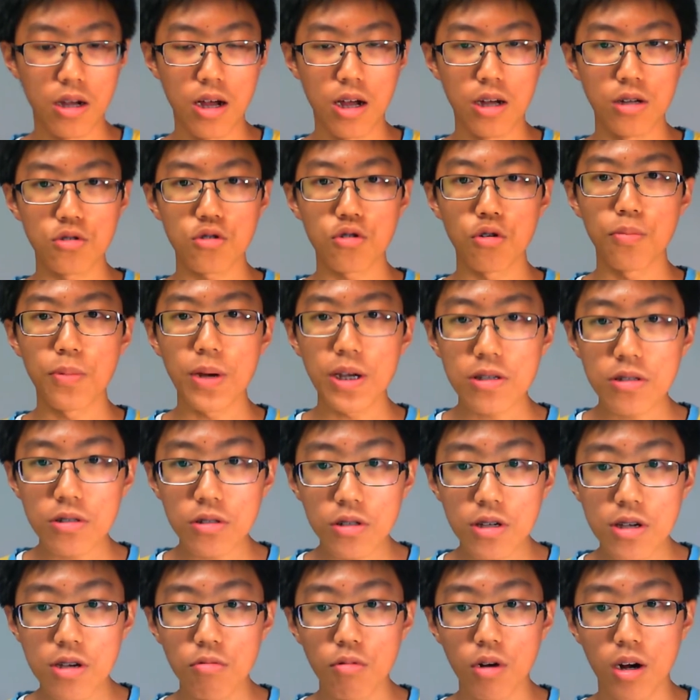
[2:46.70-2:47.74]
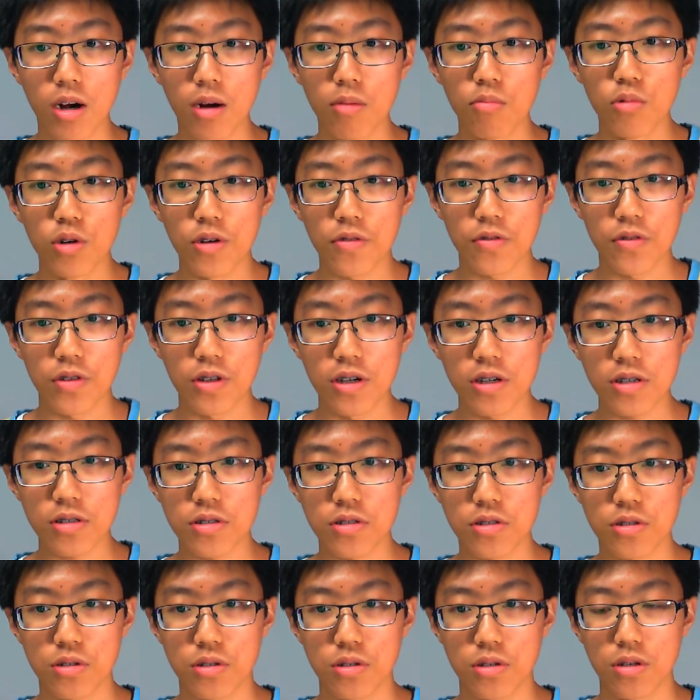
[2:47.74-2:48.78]
And so basically, with
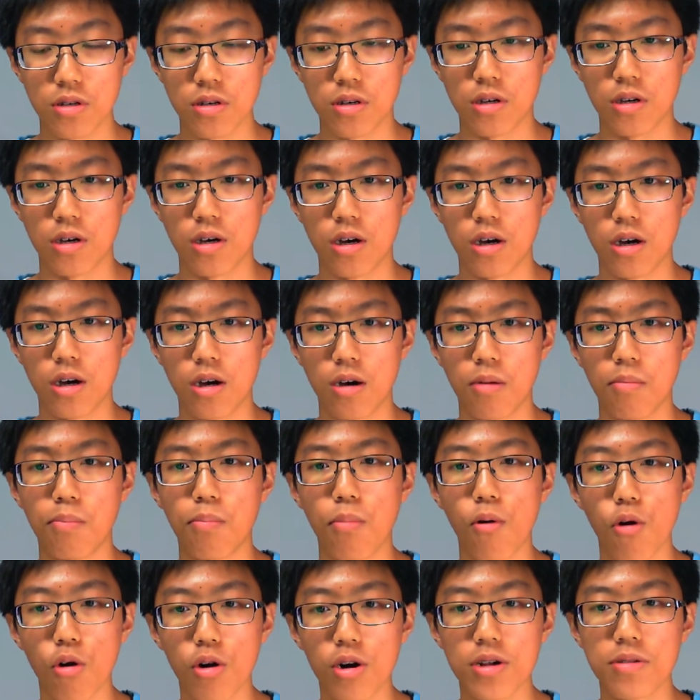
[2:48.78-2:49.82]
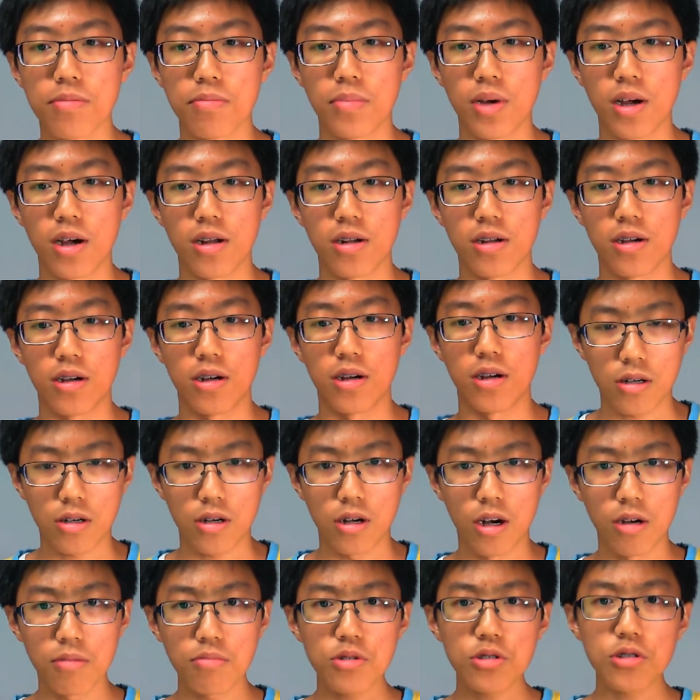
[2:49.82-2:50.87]
this boring meta
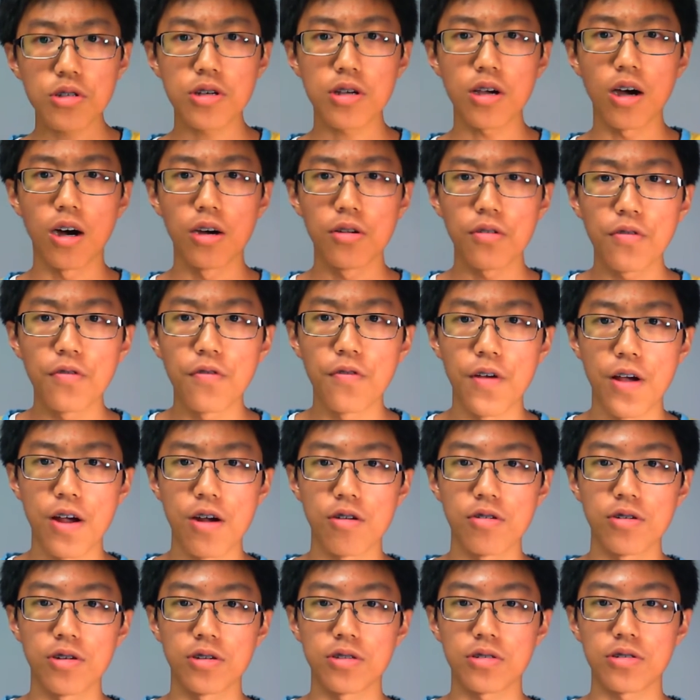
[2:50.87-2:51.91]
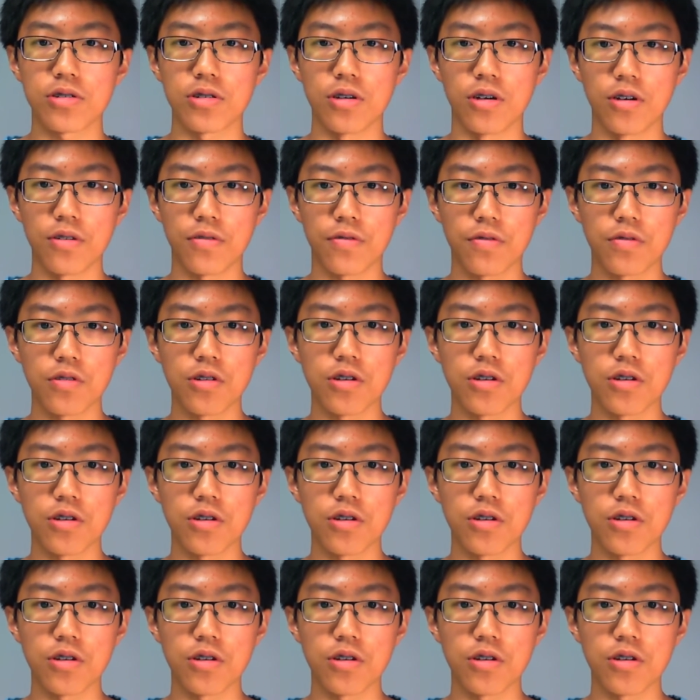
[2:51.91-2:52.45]
comes the unfairness of